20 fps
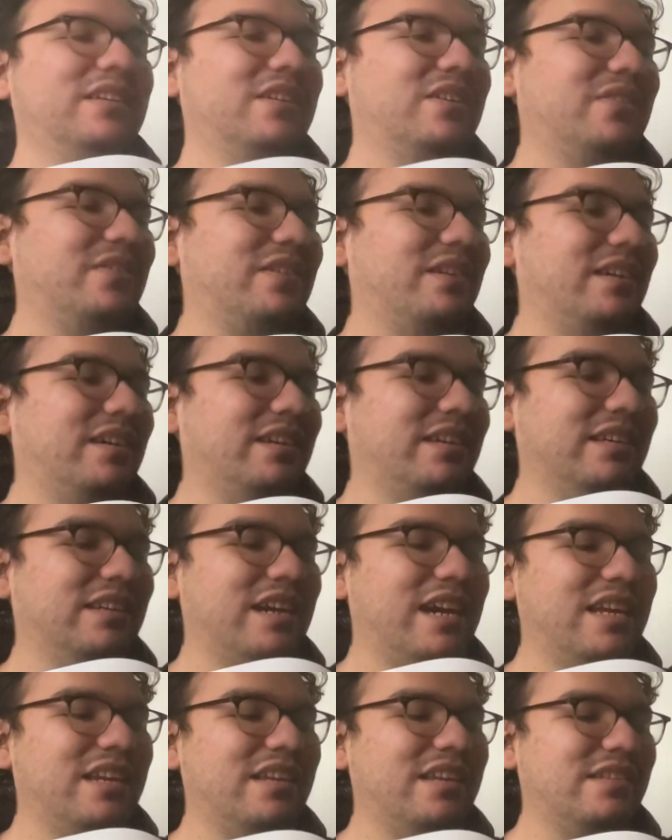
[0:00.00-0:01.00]
Okay.
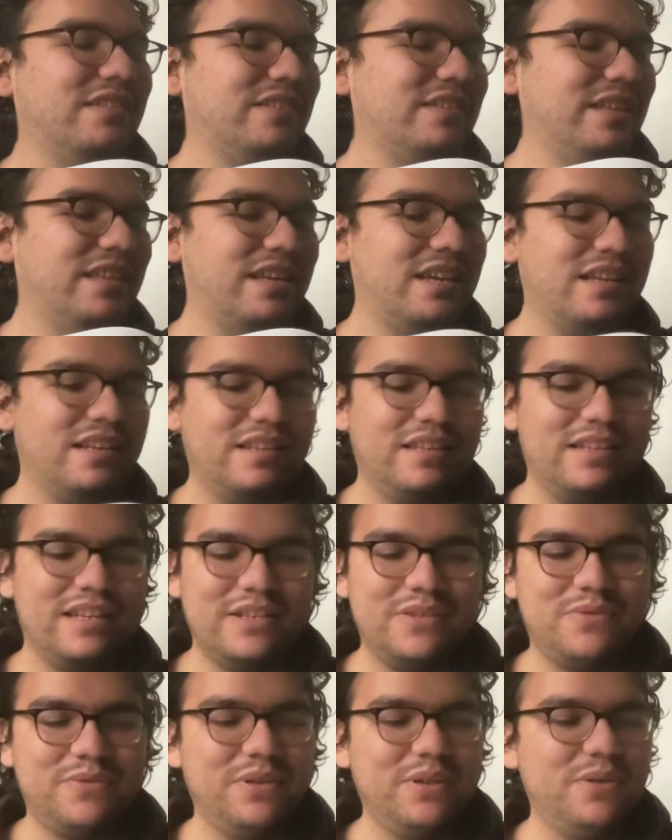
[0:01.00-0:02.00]
I didn't see that.
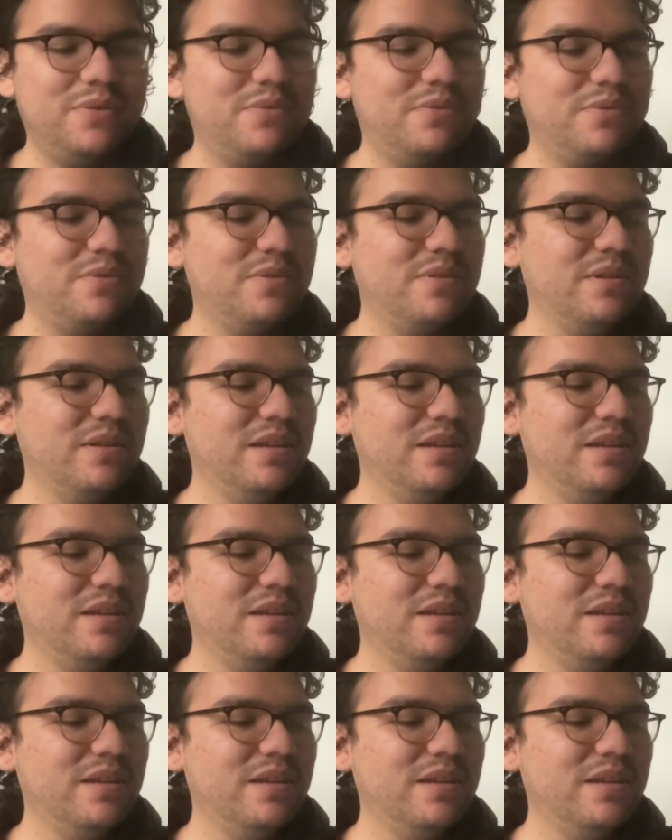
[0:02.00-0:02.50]
That's really cool.